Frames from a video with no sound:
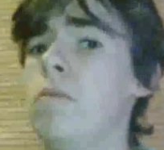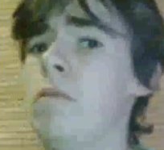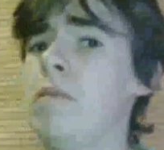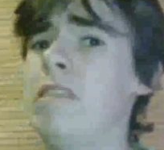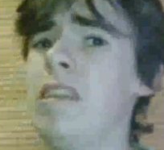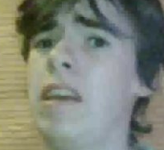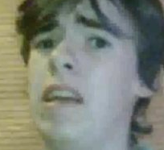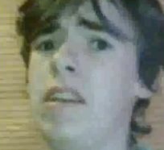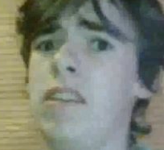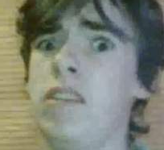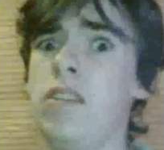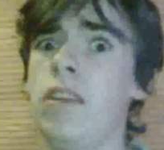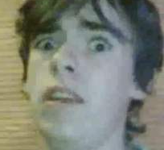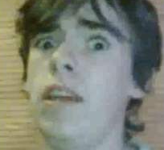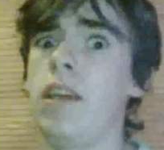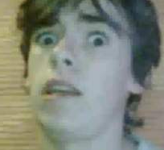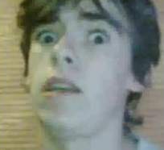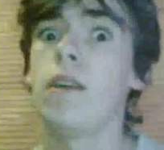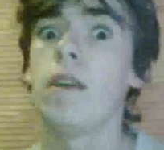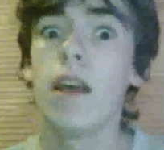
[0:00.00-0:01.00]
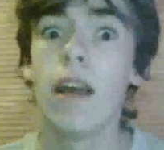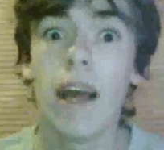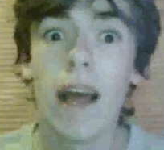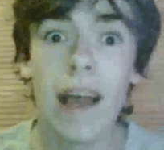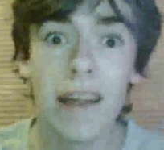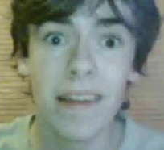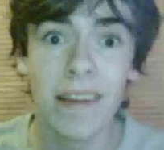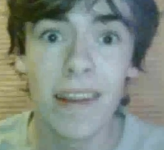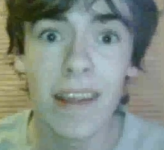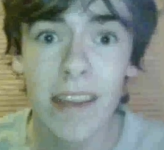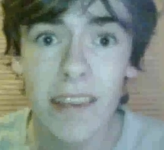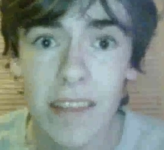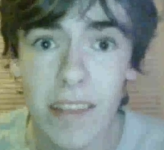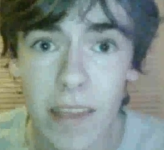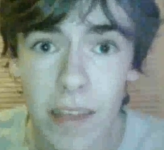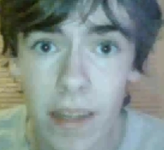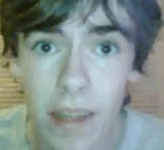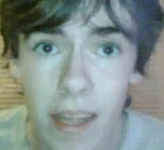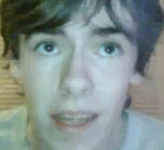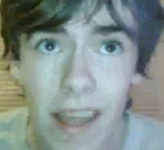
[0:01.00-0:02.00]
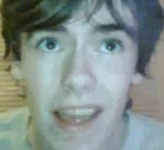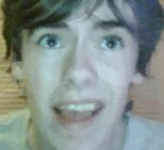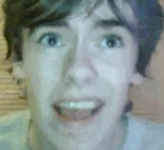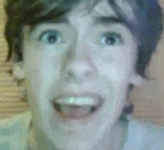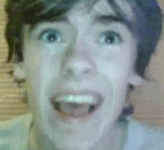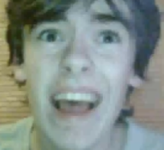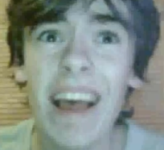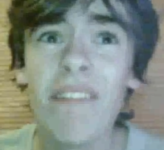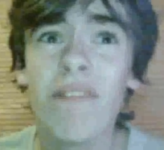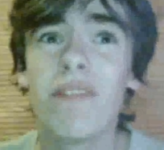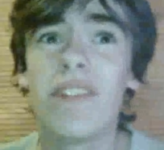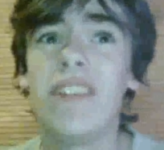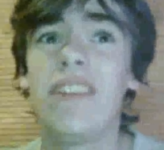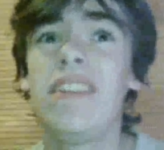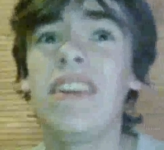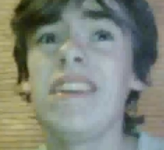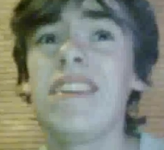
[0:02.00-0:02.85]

I say, at NASA have